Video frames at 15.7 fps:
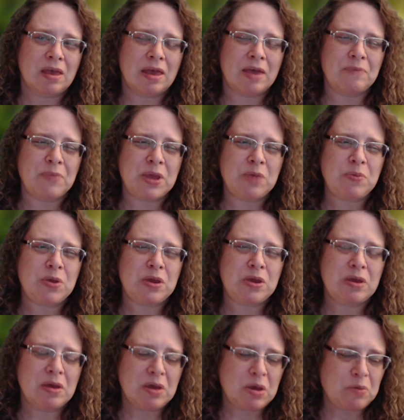And
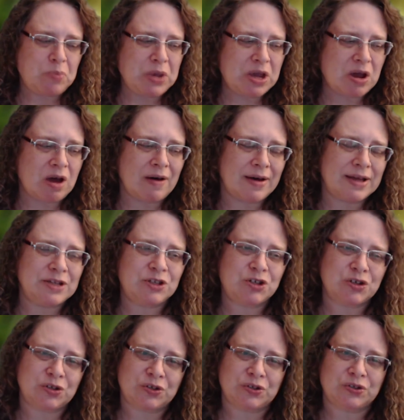maybe be
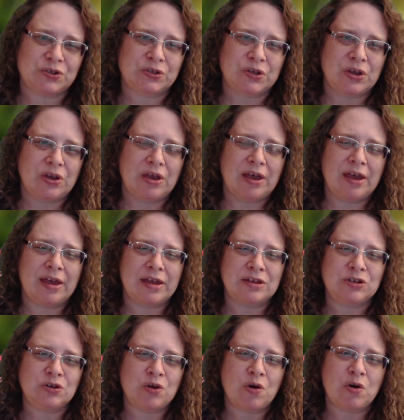conscious
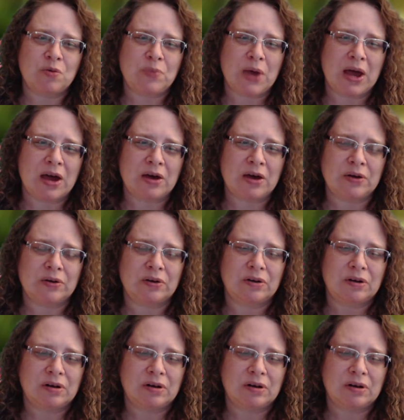as you go about